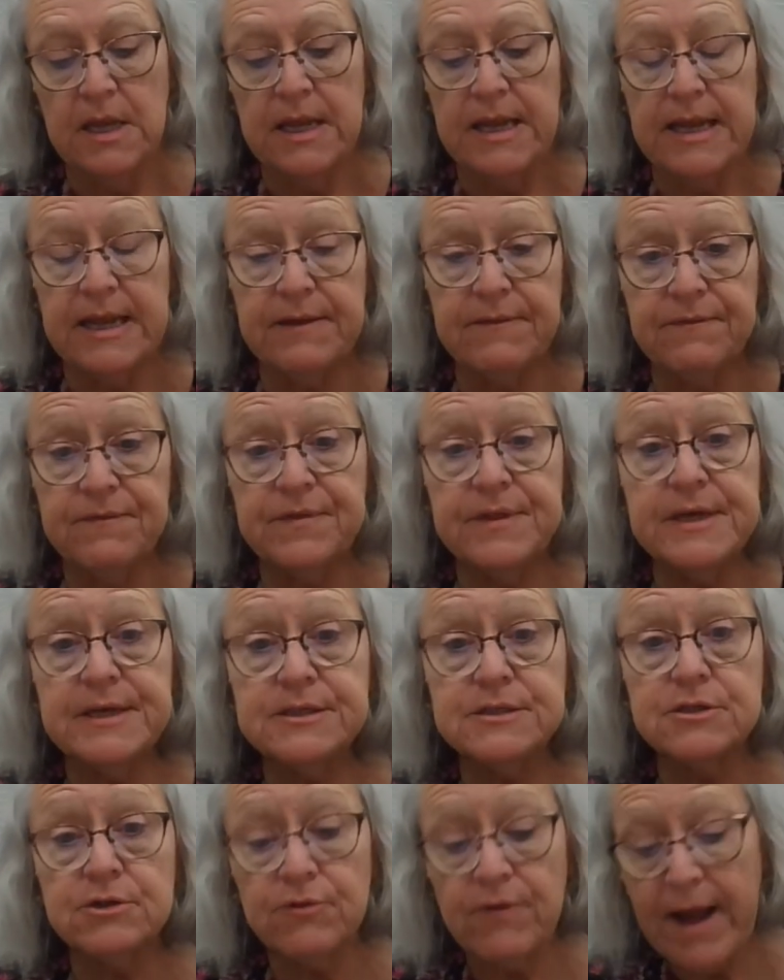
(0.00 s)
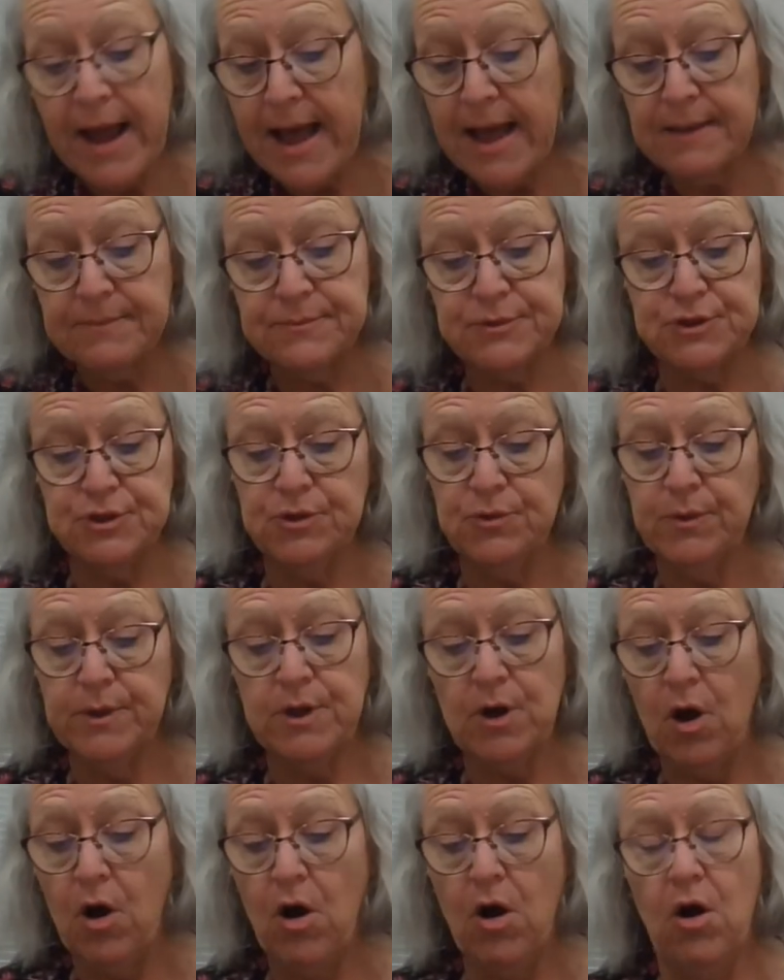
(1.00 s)
If this grabs you
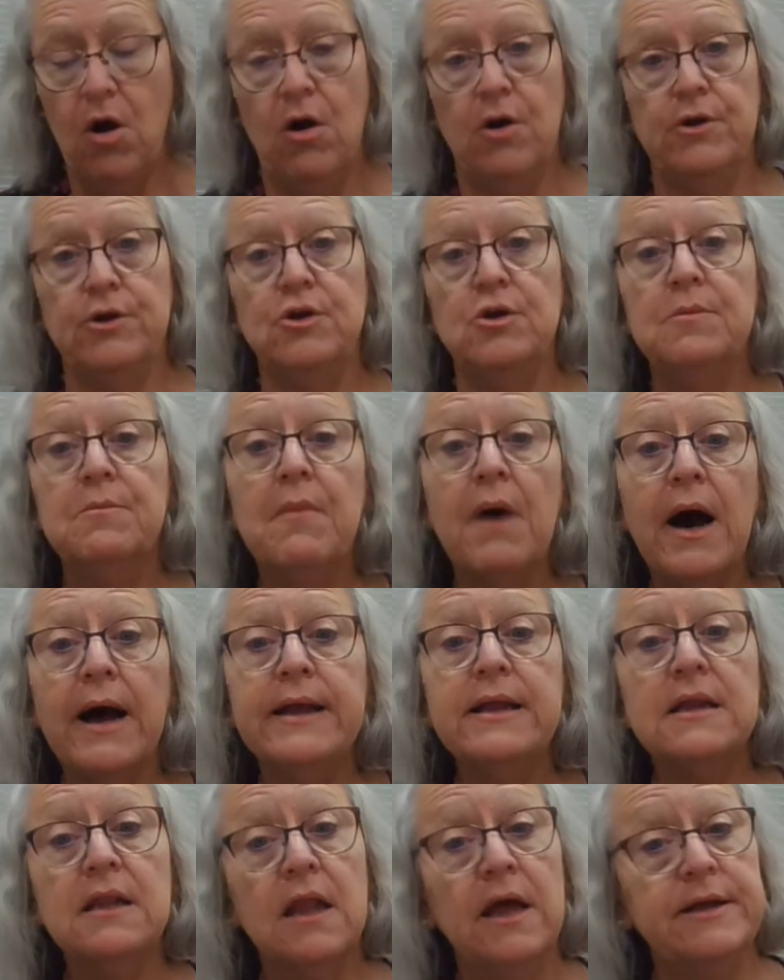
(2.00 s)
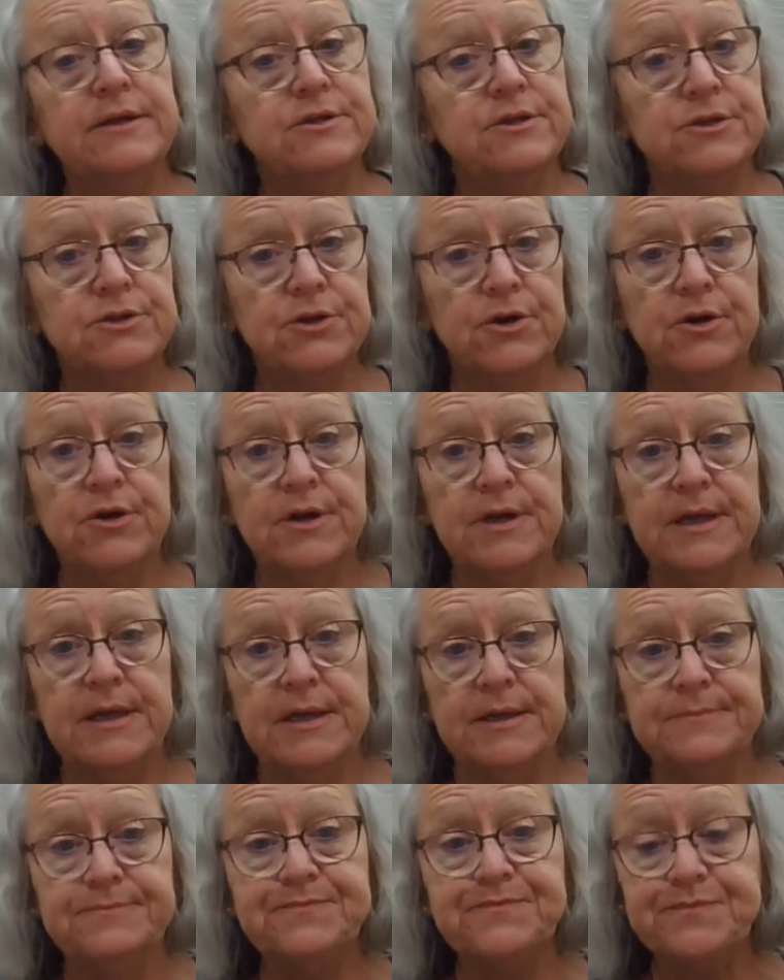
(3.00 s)
at all, you might like to turn
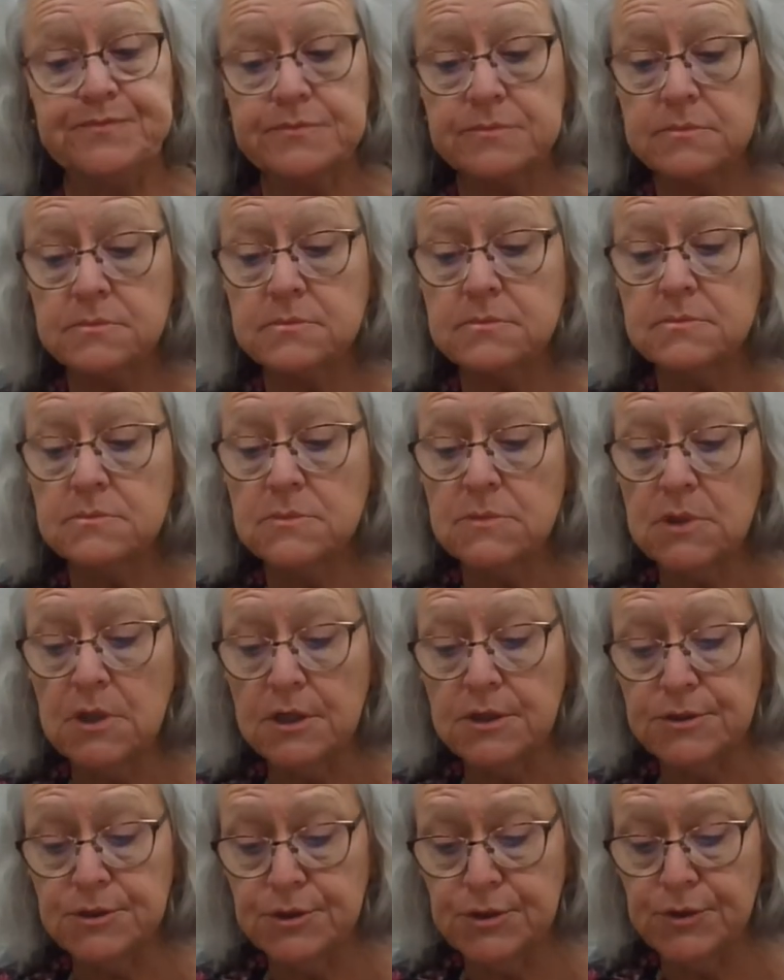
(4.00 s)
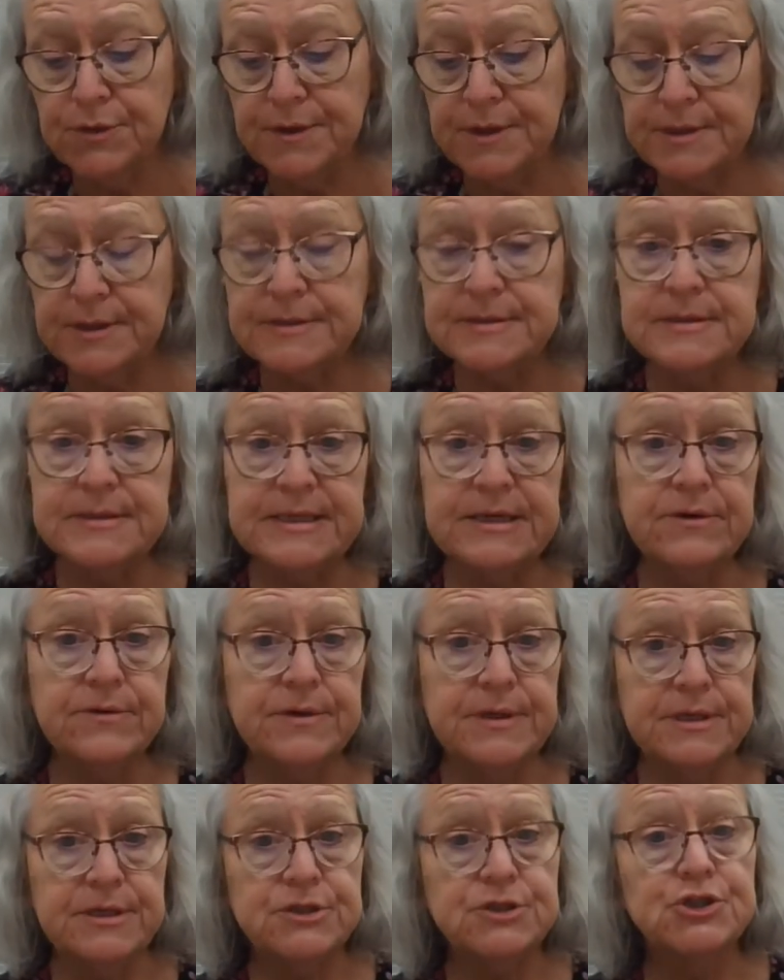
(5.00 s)
in to the
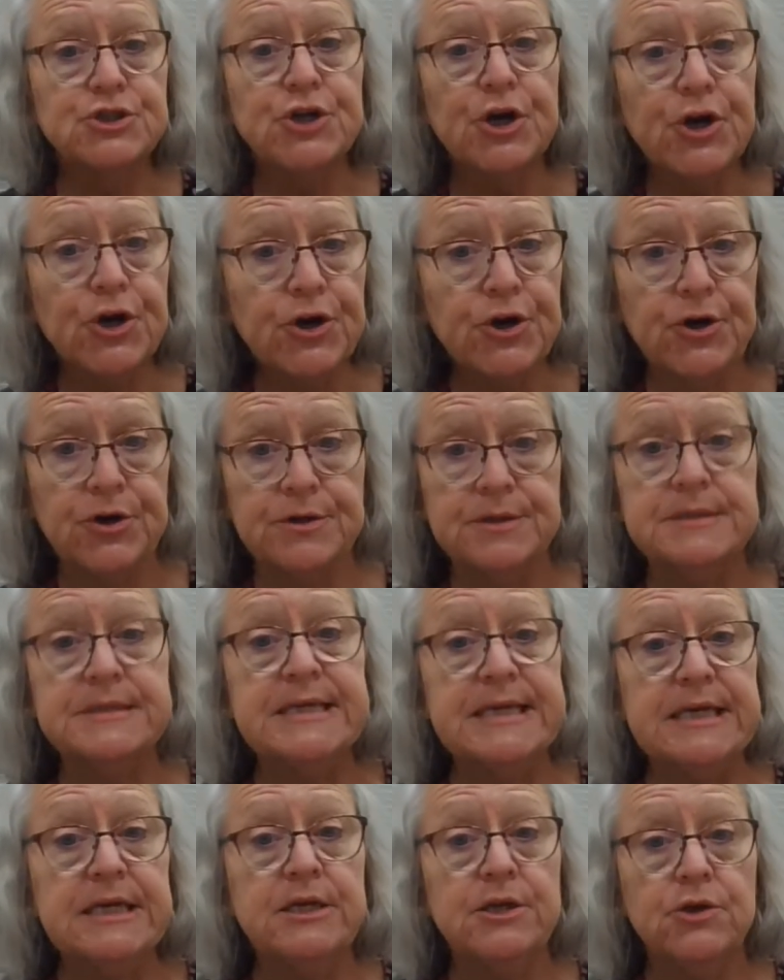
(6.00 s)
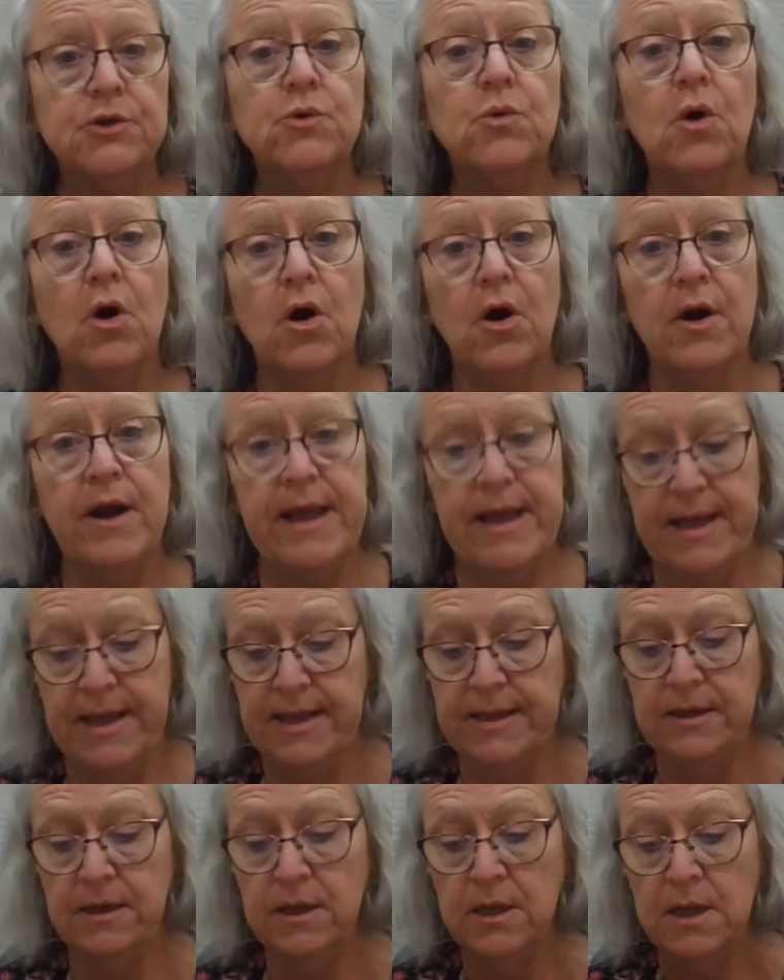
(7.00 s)
series Turn,
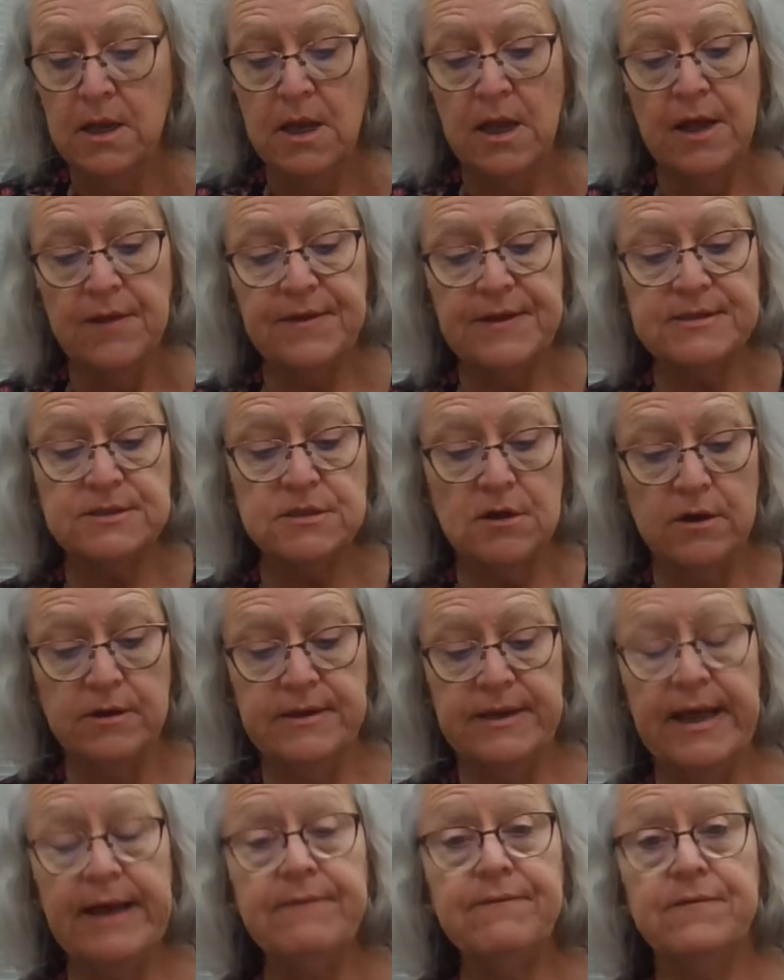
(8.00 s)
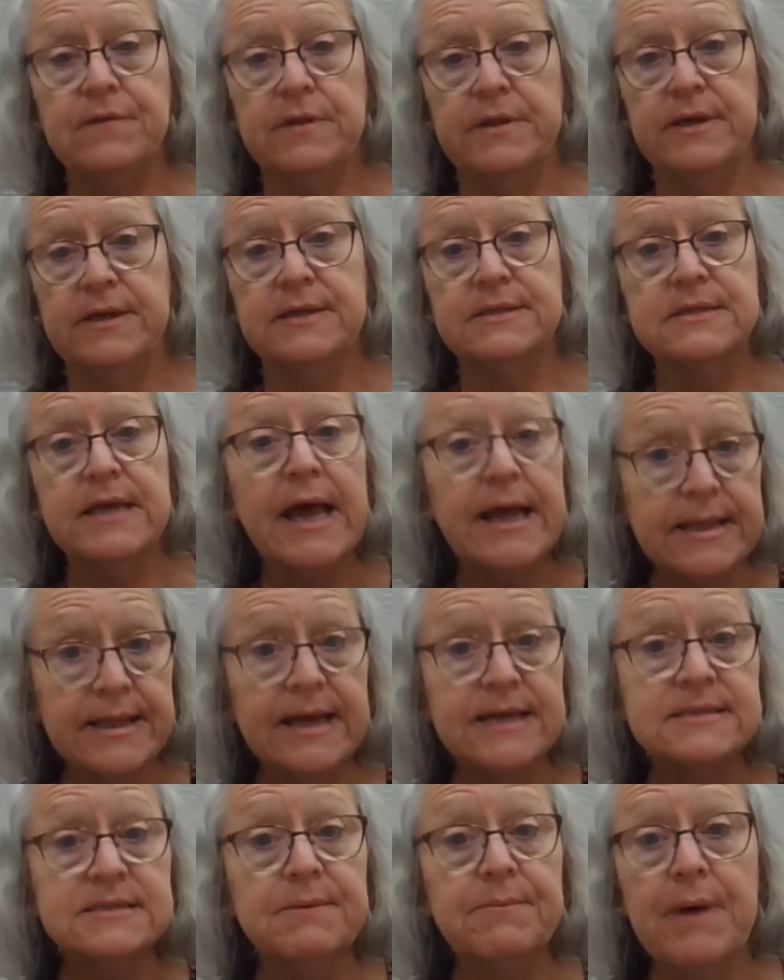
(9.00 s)
T-U-R-N, that's on Netflix, and
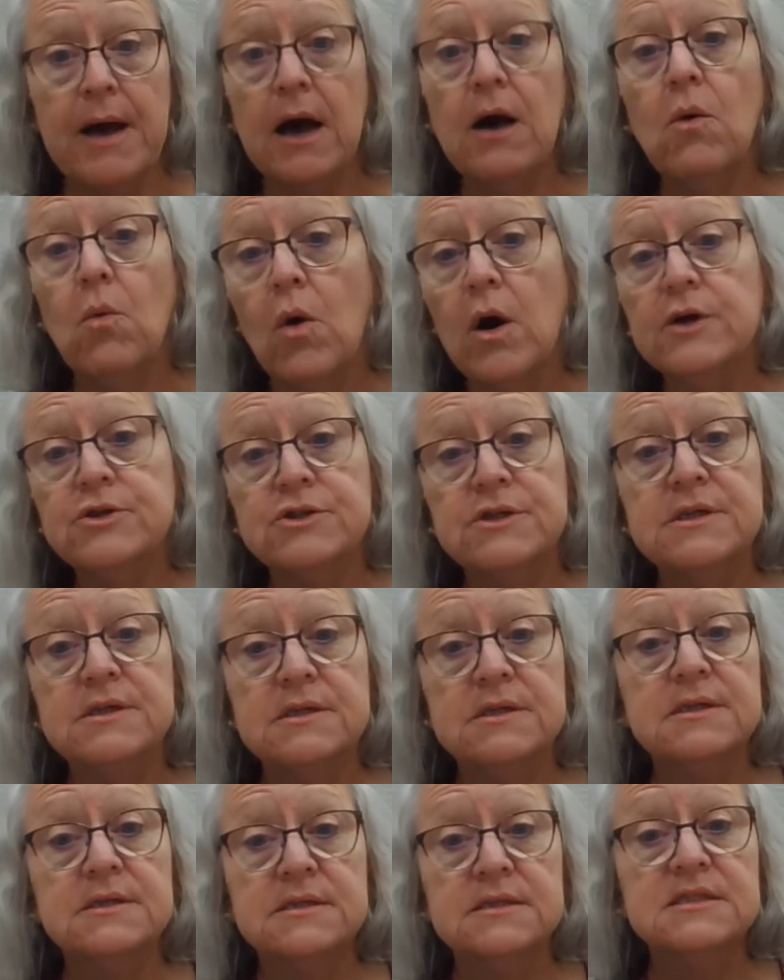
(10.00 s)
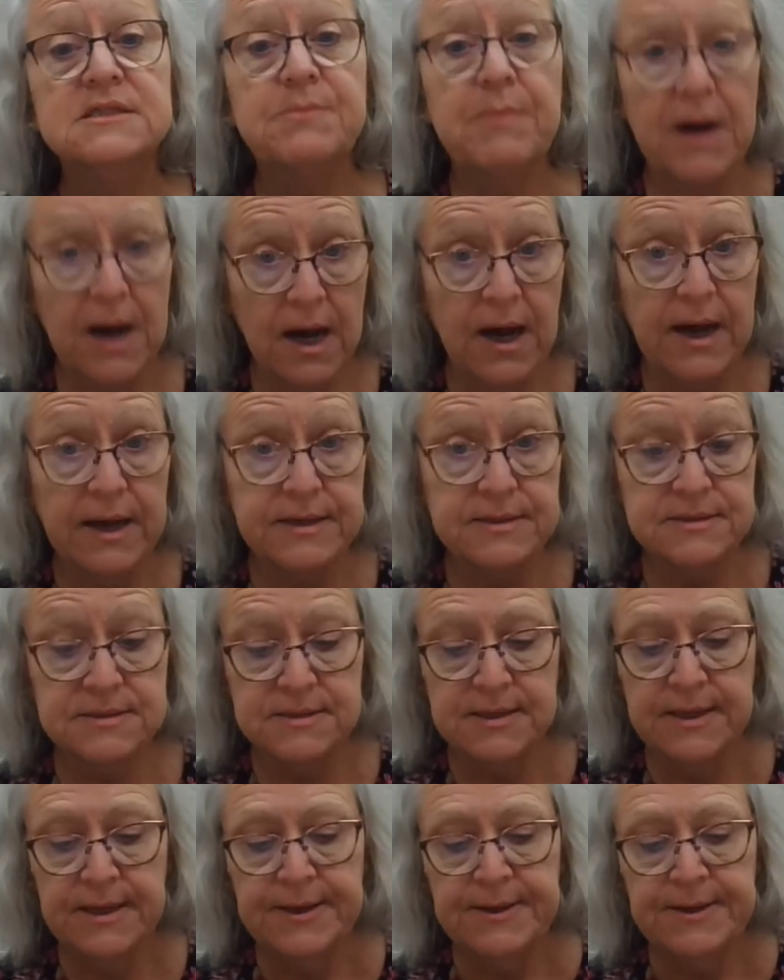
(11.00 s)
that's about Washington's spies.